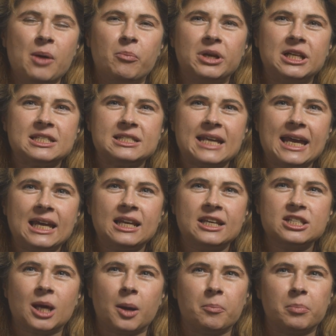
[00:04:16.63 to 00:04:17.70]
but it's taken
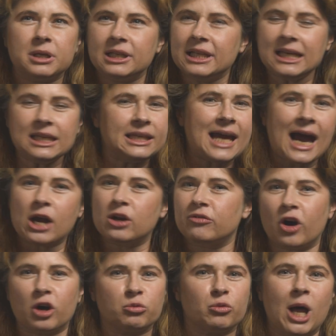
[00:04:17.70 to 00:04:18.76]
us completely out of
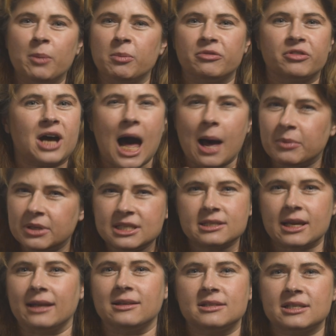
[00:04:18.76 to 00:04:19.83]
our realm of common
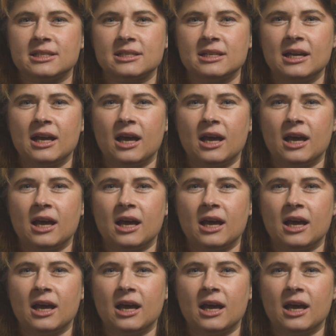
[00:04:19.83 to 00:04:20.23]
sense,